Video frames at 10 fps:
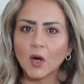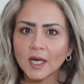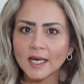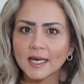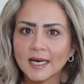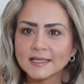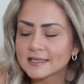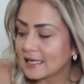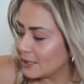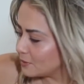Okay guys,
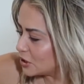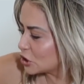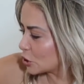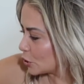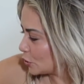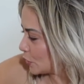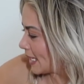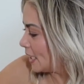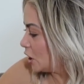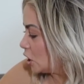let me show you
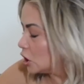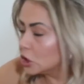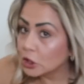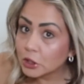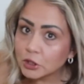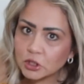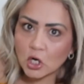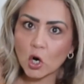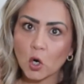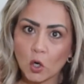a huge
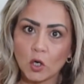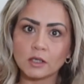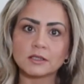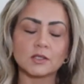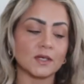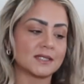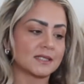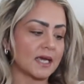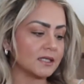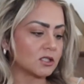haul. So
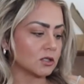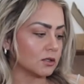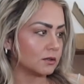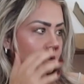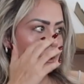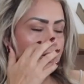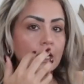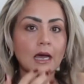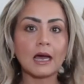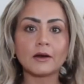stay tuned.
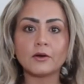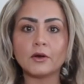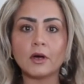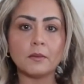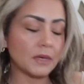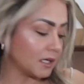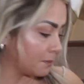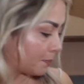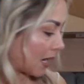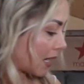I don't know how many
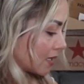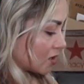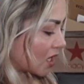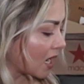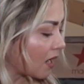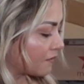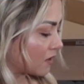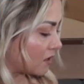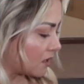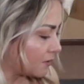packages I have
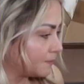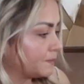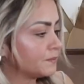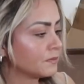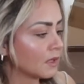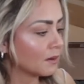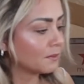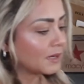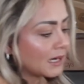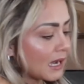here,
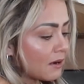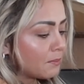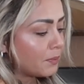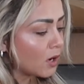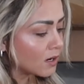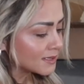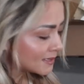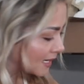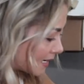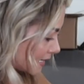but I have
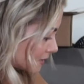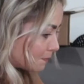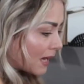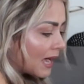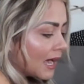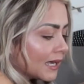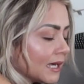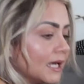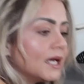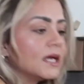boxes,
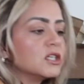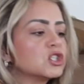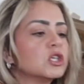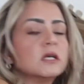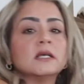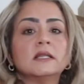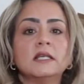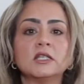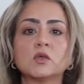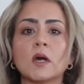package.
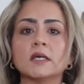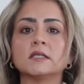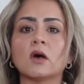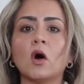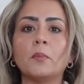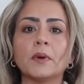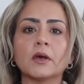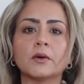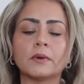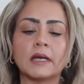This one is open
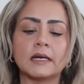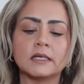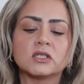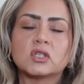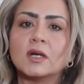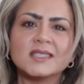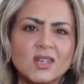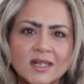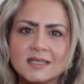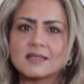already, so let's
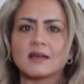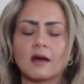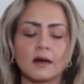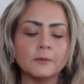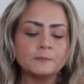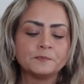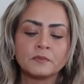gonna start